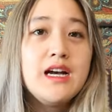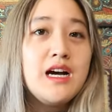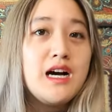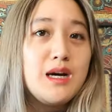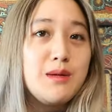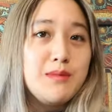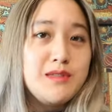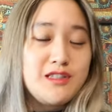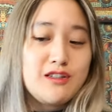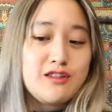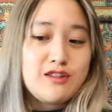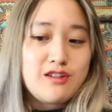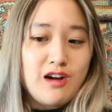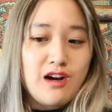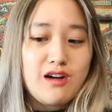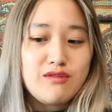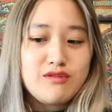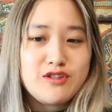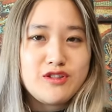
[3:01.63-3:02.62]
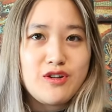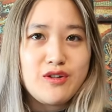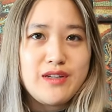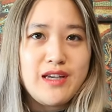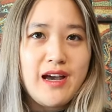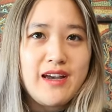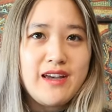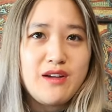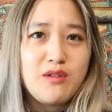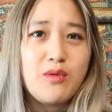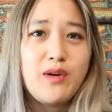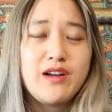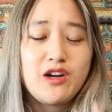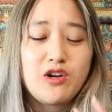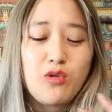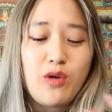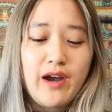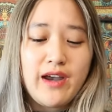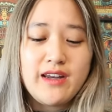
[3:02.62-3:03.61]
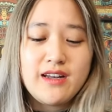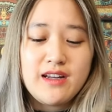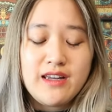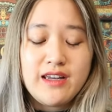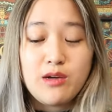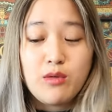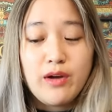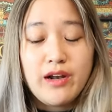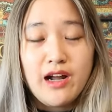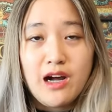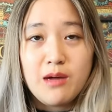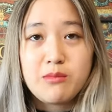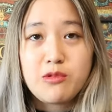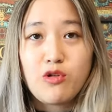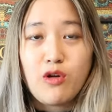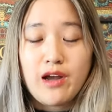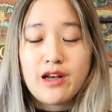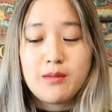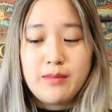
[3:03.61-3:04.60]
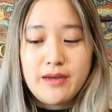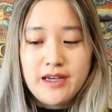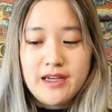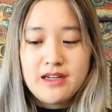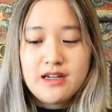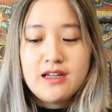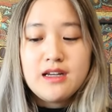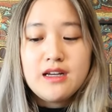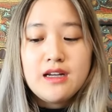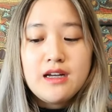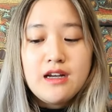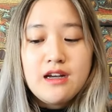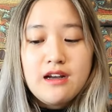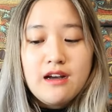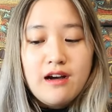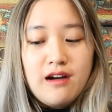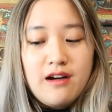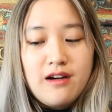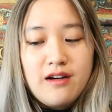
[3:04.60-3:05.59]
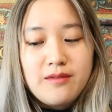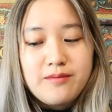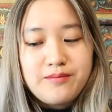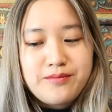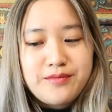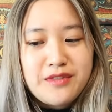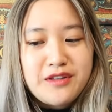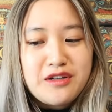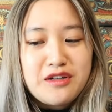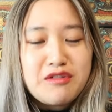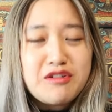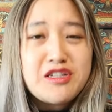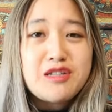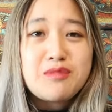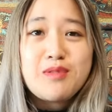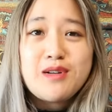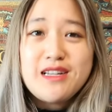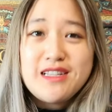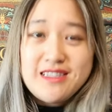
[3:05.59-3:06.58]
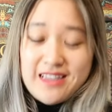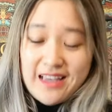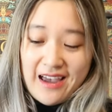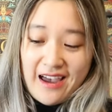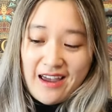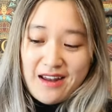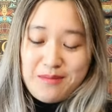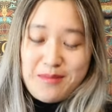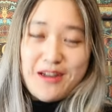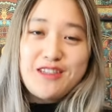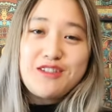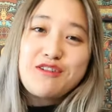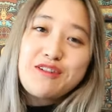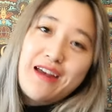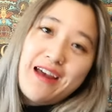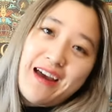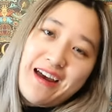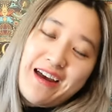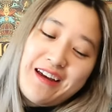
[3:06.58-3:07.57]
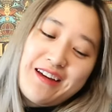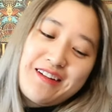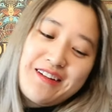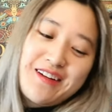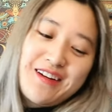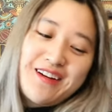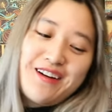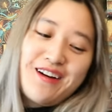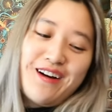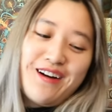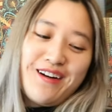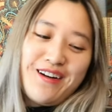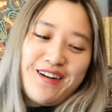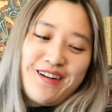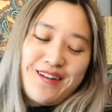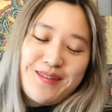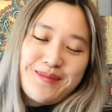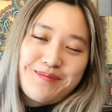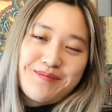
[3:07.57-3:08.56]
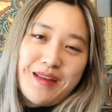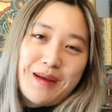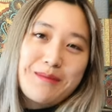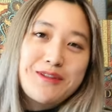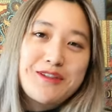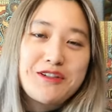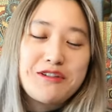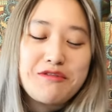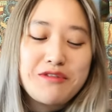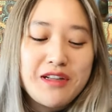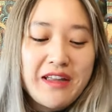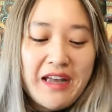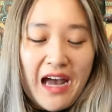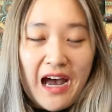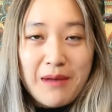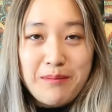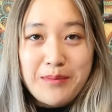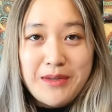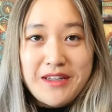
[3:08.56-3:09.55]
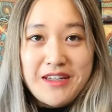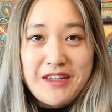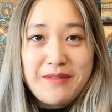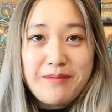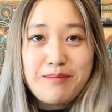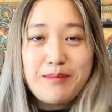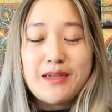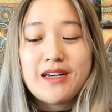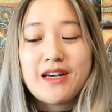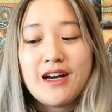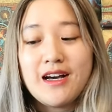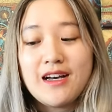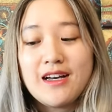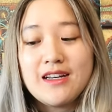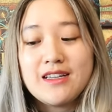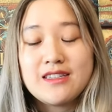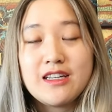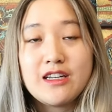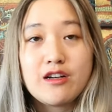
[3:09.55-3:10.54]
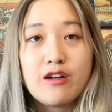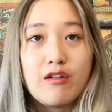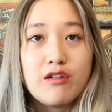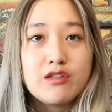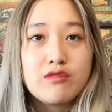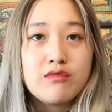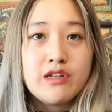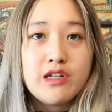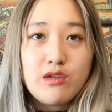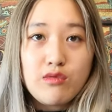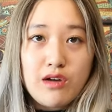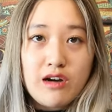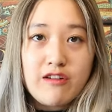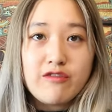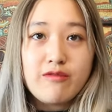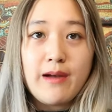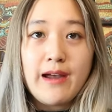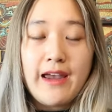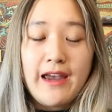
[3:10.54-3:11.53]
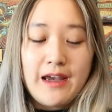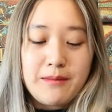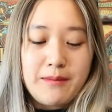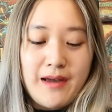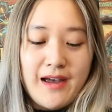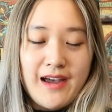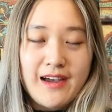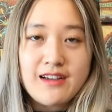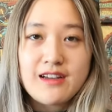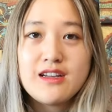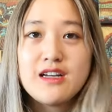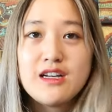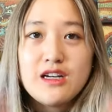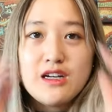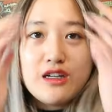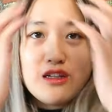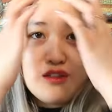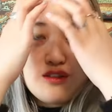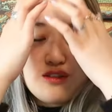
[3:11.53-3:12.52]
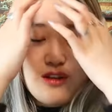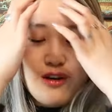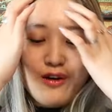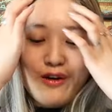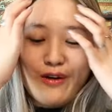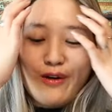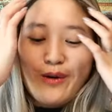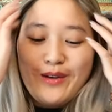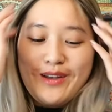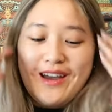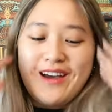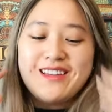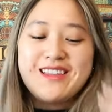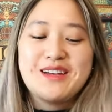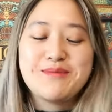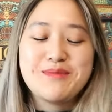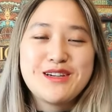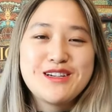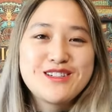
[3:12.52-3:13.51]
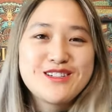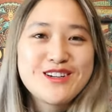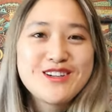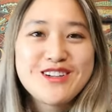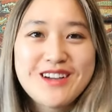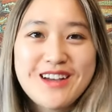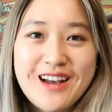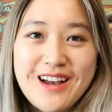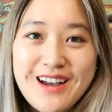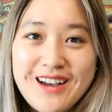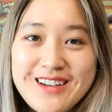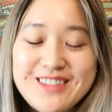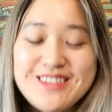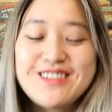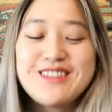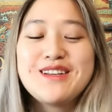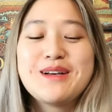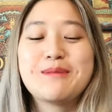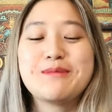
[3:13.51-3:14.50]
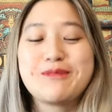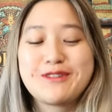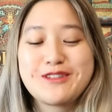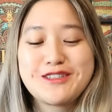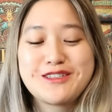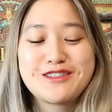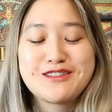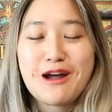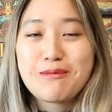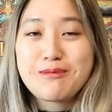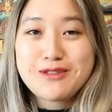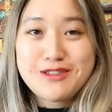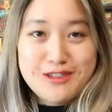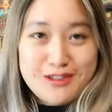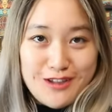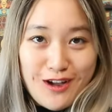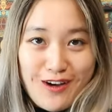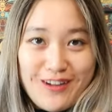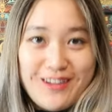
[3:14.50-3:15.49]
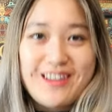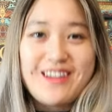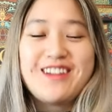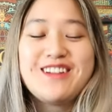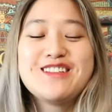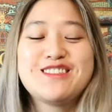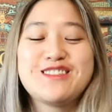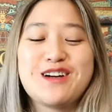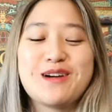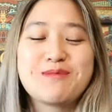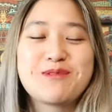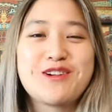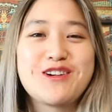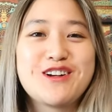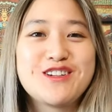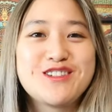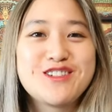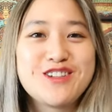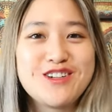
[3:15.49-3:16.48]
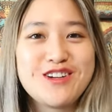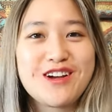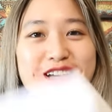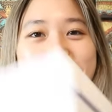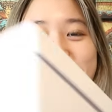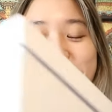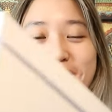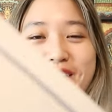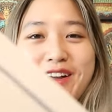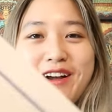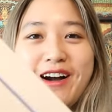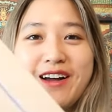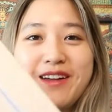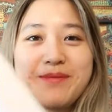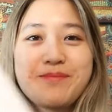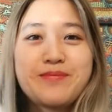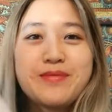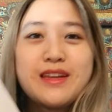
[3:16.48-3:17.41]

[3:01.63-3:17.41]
a Mitzah scarf so yeah it went quite it went up quite a bit um, which is pretty sad, but it's okay. Um, I'm still really happy because it goes really well with my handbag. So yeah, let me show you guys. I'm um, stop stalling, so I'm going to show you guys what I got.